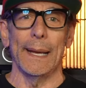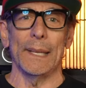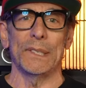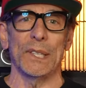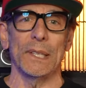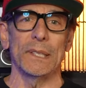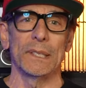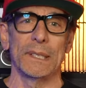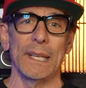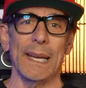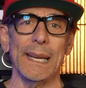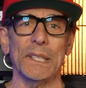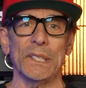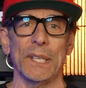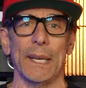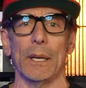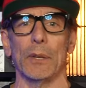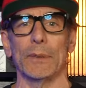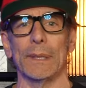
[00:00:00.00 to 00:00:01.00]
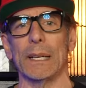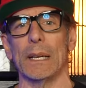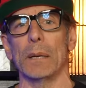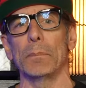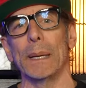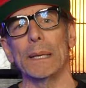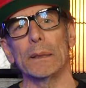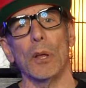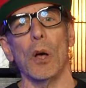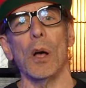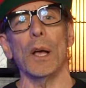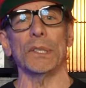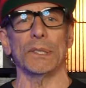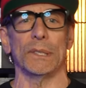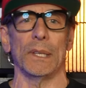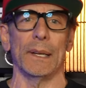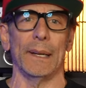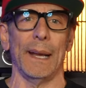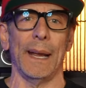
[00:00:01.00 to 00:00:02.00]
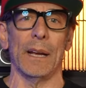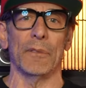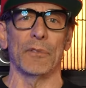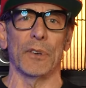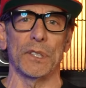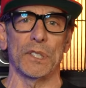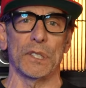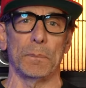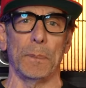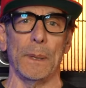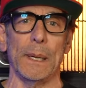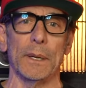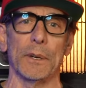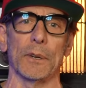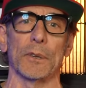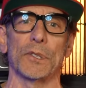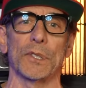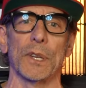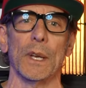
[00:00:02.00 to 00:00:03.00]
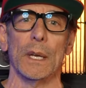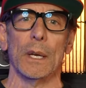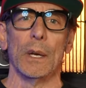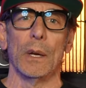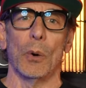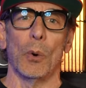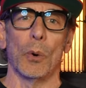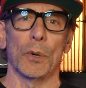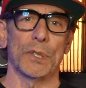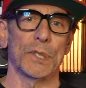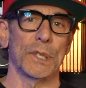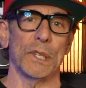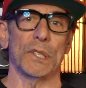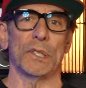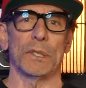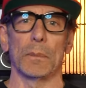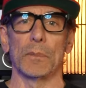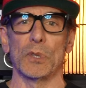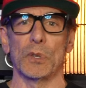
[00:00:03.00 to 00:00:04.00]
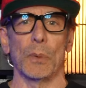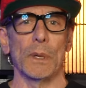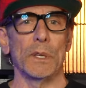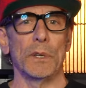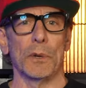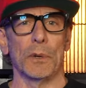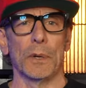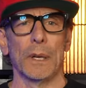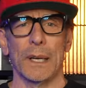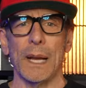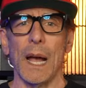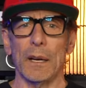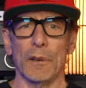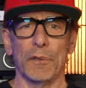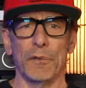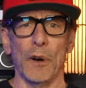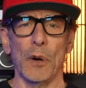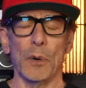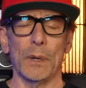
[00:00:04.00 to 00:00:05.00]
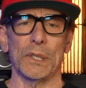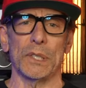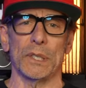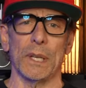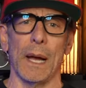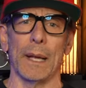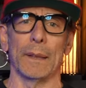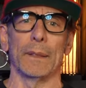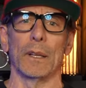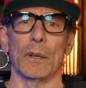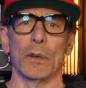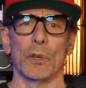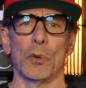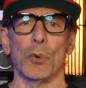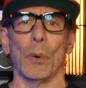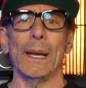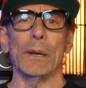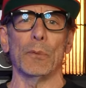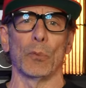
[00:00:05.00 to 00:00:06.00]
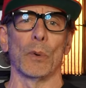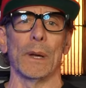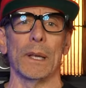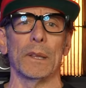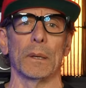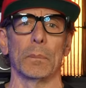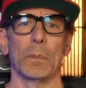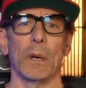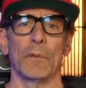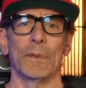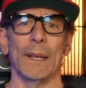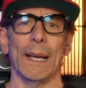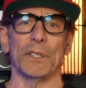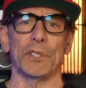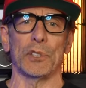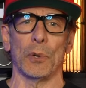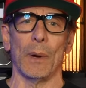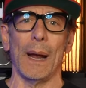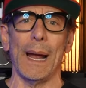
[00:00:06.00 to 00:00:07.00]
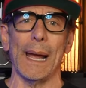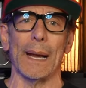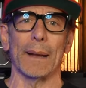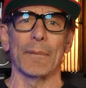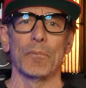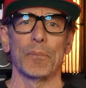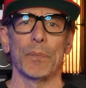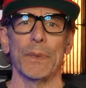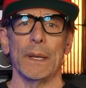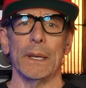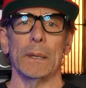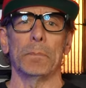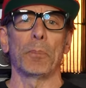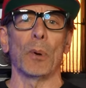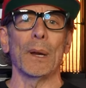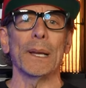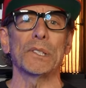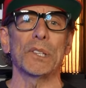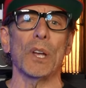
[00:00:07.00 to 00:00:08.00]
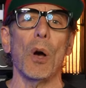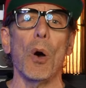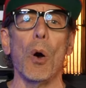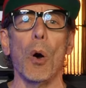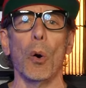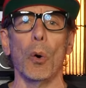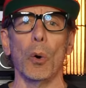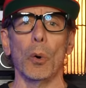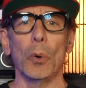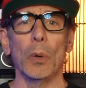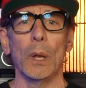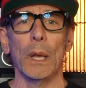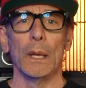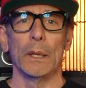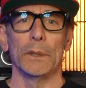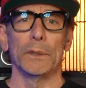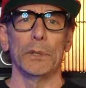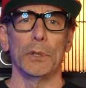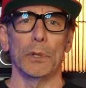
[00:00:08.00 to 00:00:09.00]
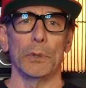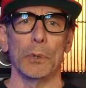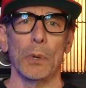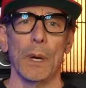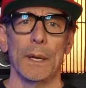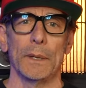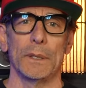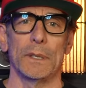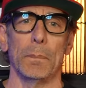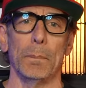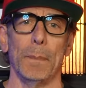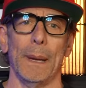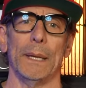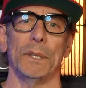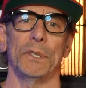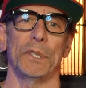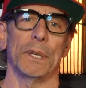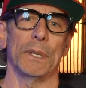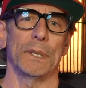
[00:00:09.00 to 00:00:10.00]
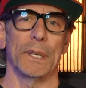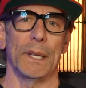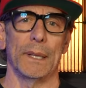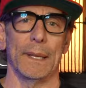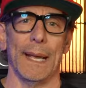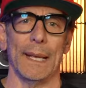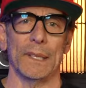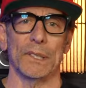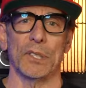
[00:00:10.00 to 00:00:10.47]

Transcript: It's a detail that can be lost on average speakers or systems when you're kind of focused on the great rhythm of that track. It brings a whole new dimension to that